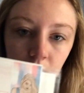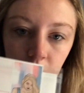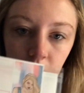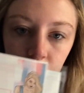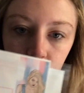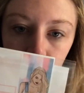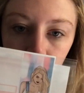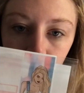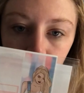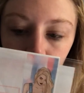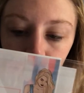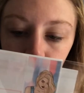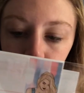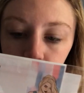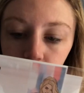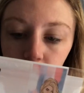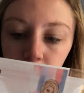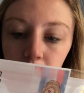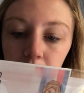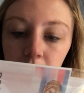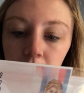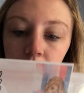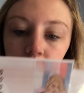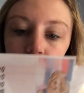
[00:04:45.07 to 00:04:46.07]
It looks like she's a
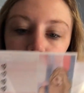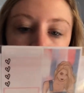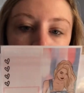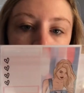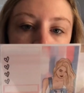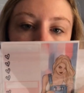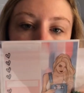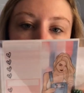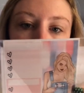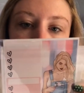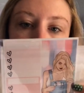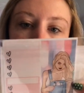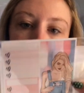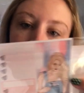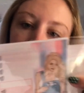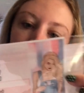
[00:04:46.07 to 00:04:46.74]
painter,